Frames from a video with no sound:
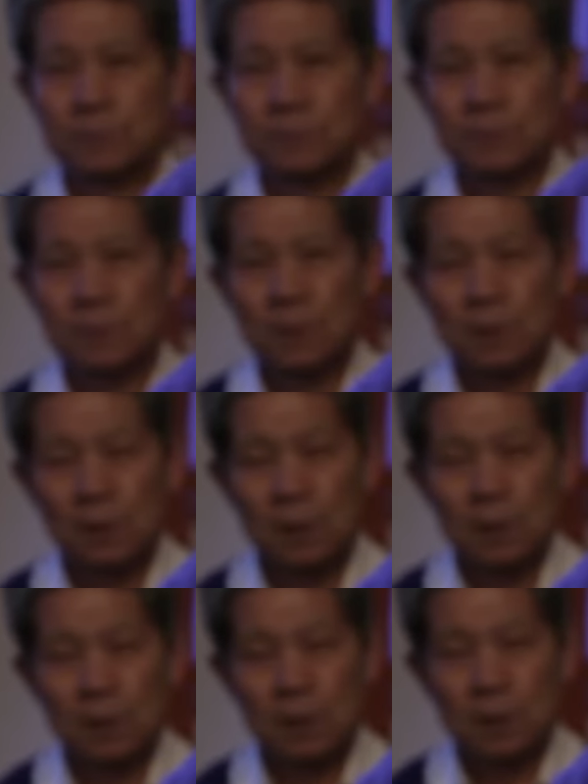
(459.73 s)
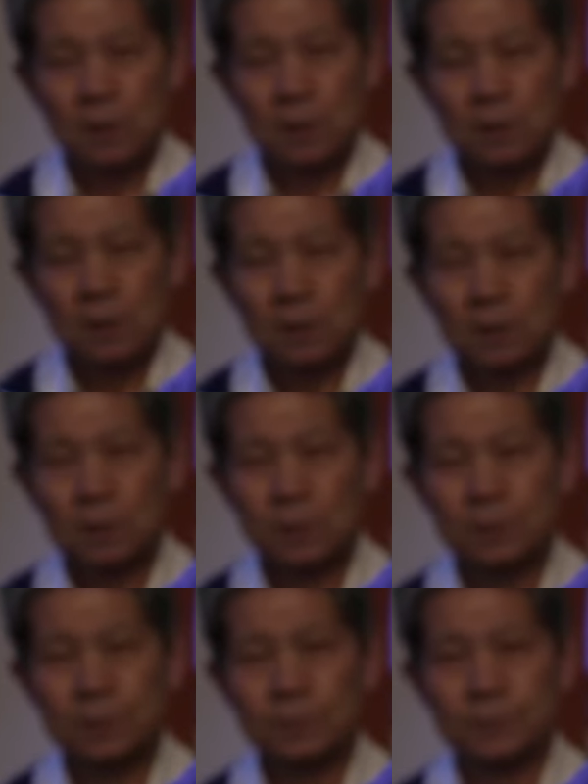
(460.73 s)

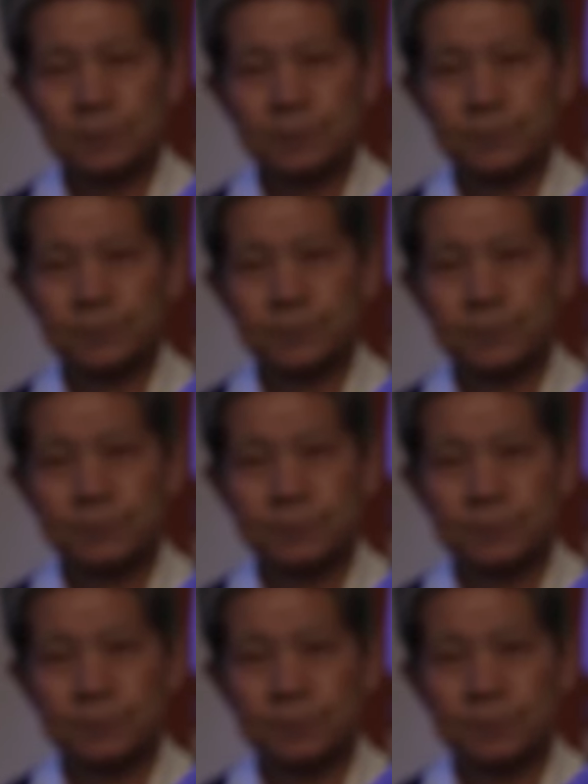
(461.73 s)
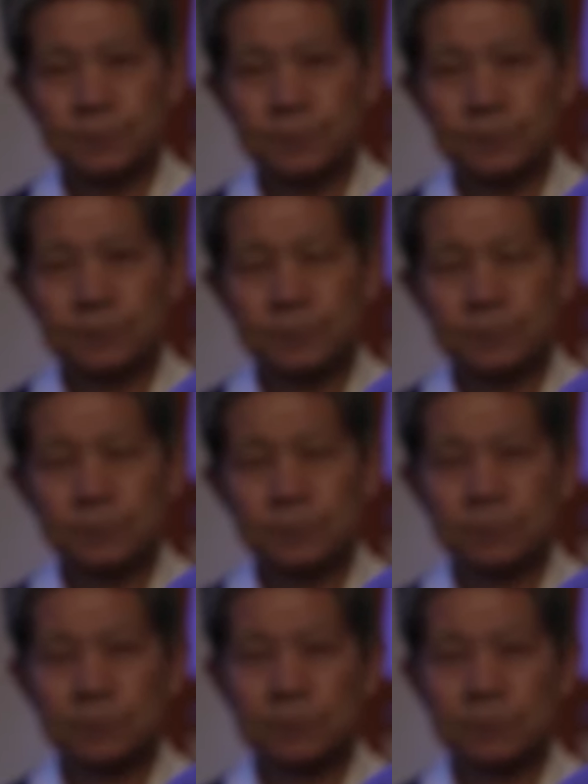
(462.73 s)
This person isn't speaking.